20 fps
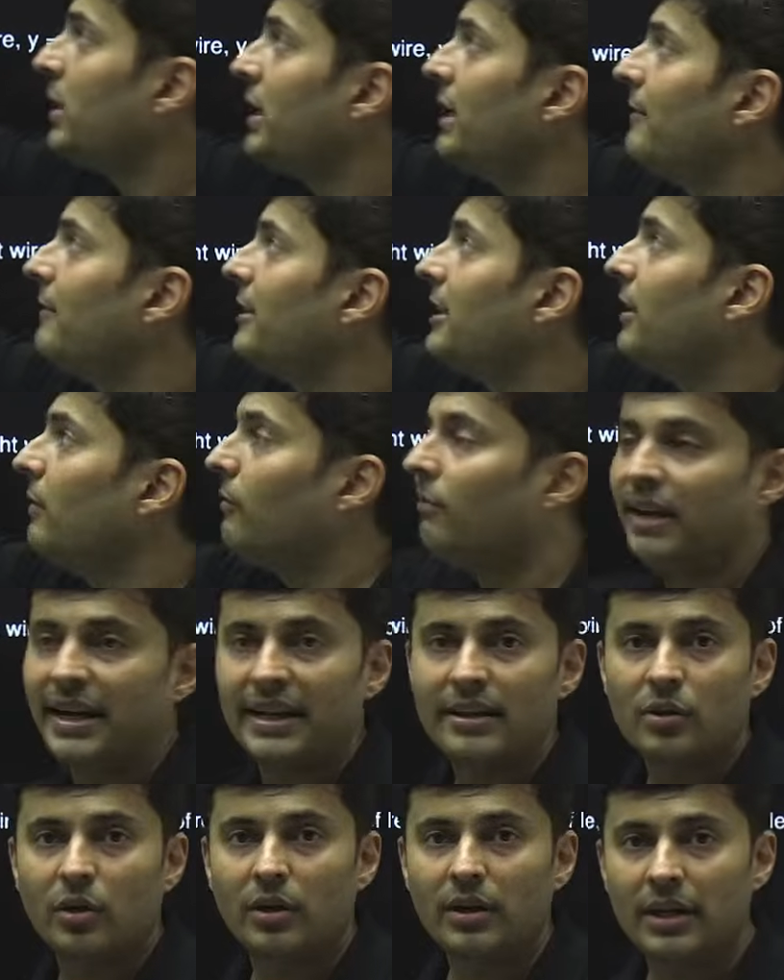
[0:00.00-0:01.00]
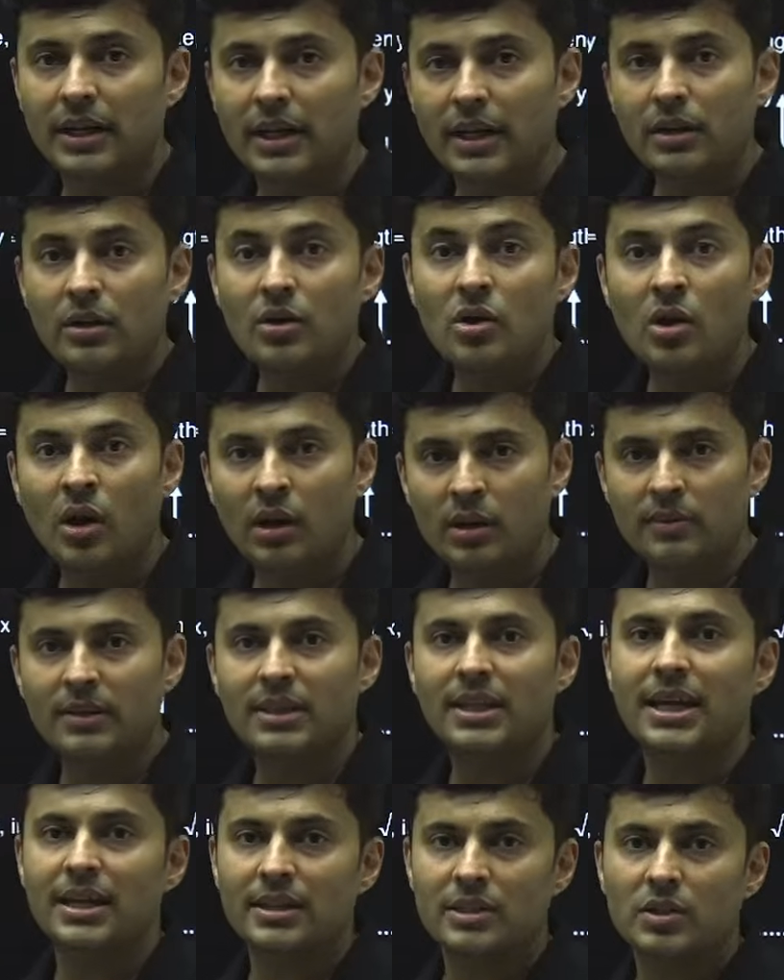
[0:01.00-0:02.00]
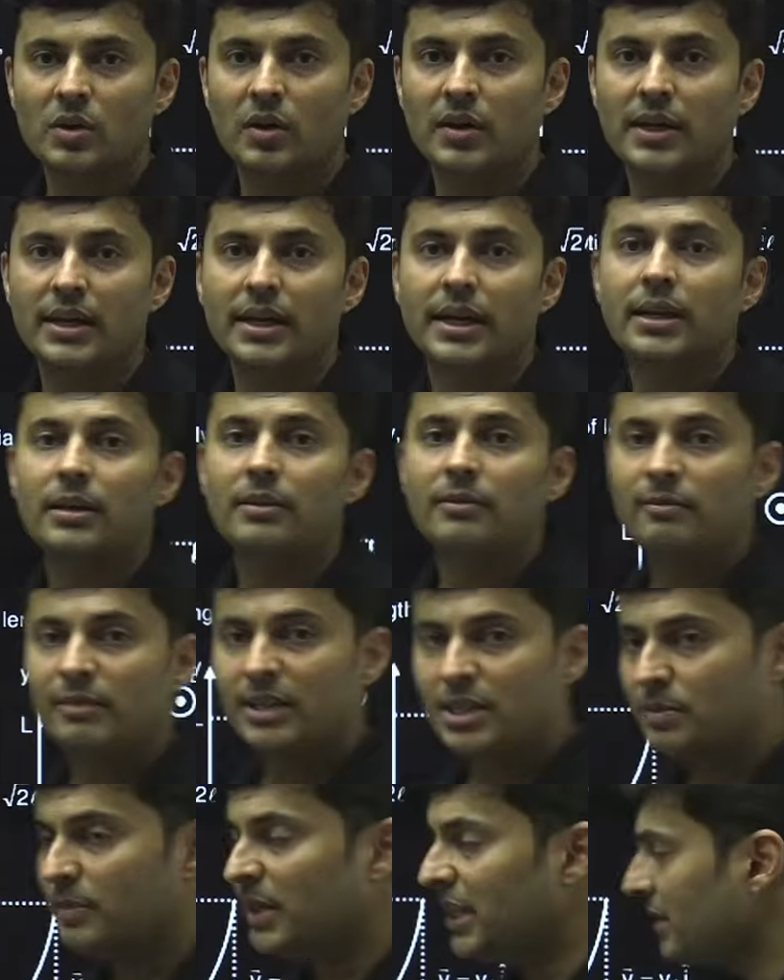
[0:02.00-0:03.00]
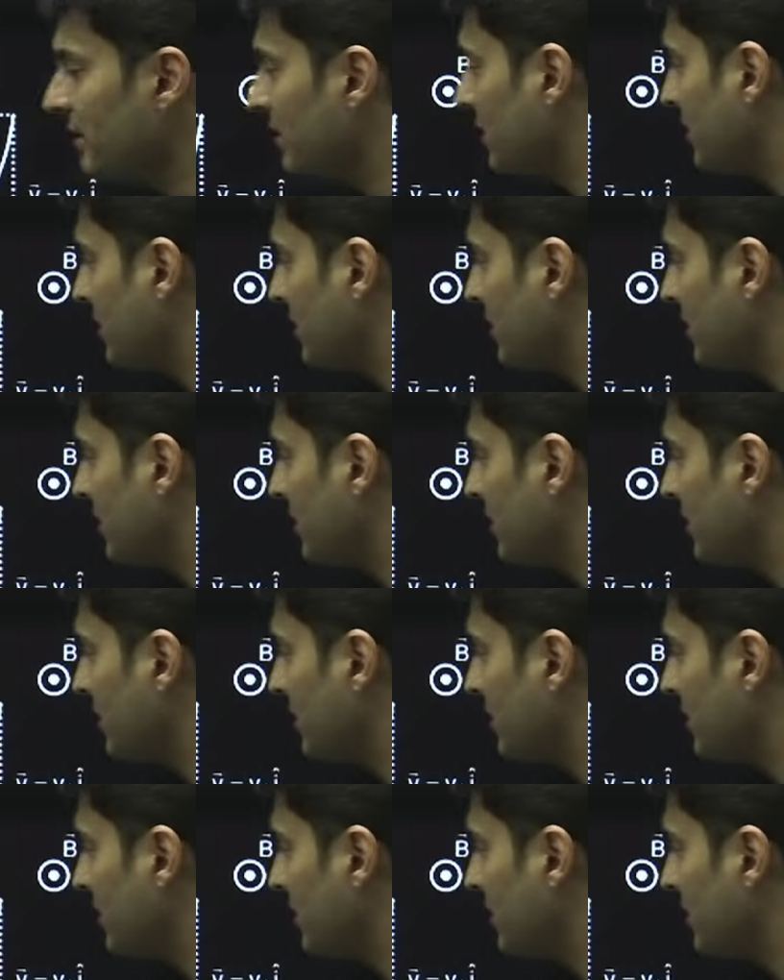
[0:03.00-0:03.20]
with the y coordinate, not with the x coordinate, which means